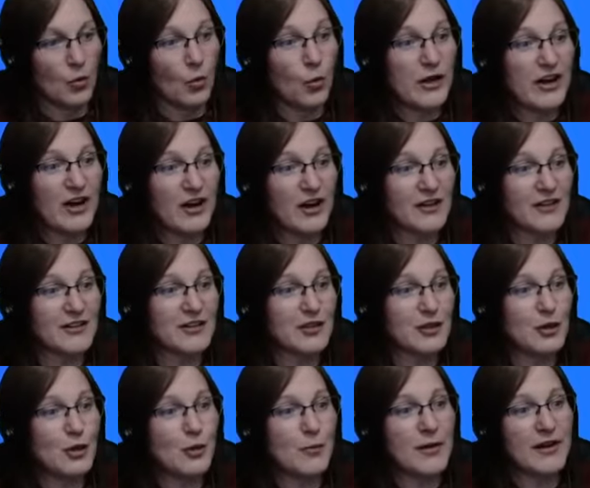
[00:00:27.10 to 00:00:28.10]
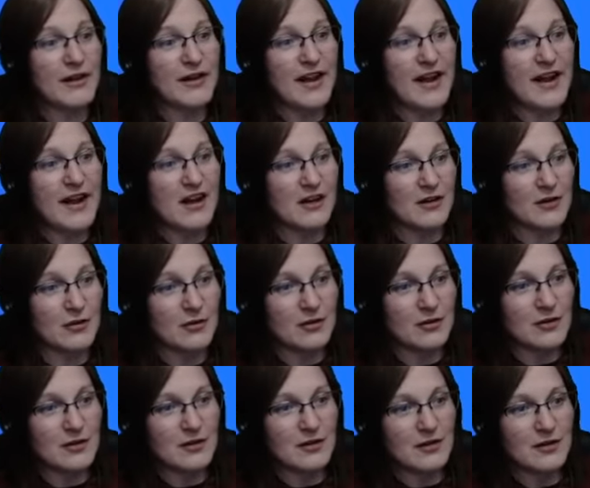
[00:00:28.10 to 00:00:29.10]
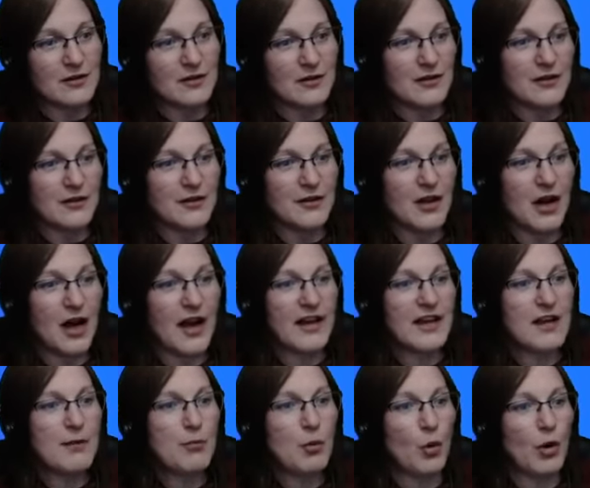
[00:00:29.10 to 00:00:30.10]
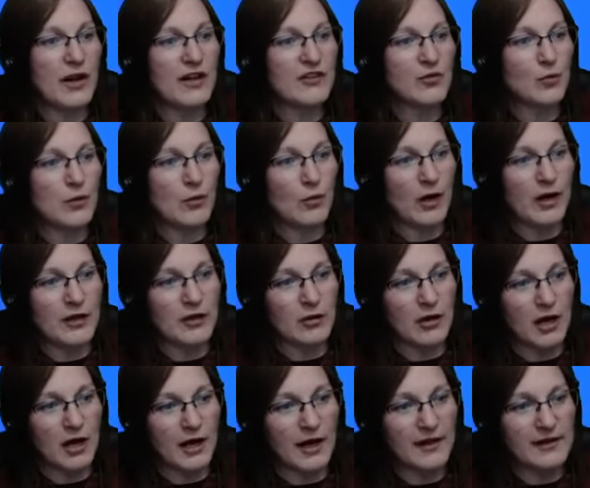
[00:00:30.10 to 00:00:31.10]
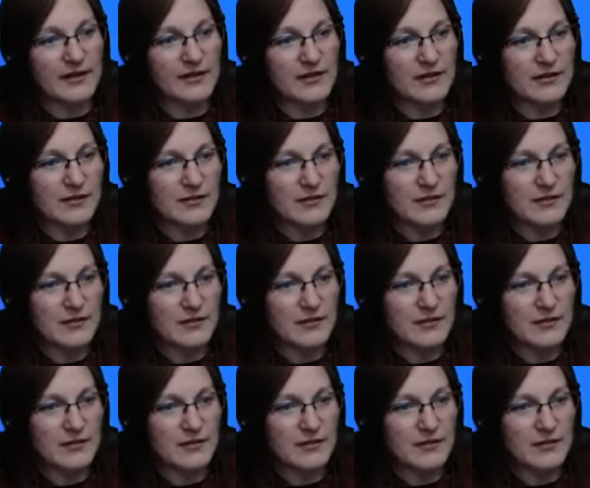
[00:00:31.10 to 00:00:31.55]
We are zooming now. 90 points we want, you guys.